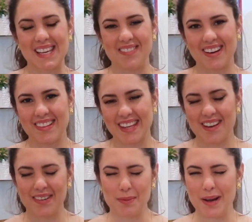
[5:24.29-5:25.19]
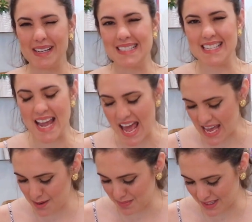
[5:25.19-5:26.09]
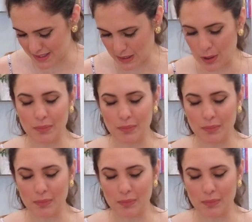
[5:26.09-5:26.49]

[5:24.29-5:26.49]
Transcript: came out of the oven about 10 minutes ago.